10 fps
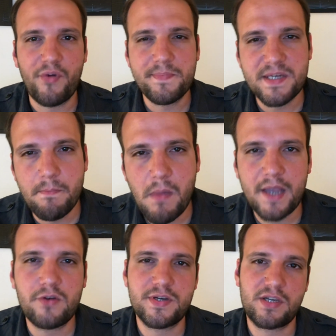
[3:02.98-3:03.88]
from some
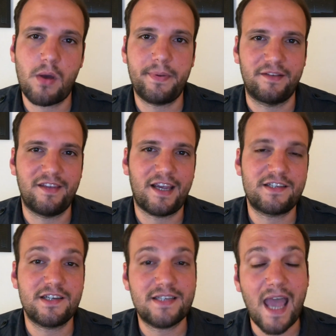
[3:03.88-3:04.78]
microscopic
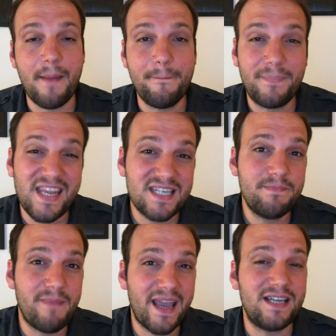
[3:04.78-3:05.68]
textures and
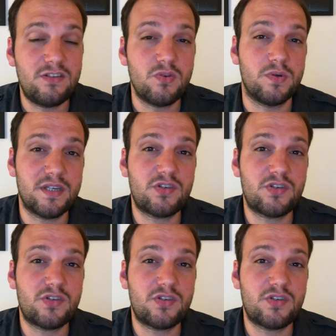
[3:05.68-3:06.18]
this may do the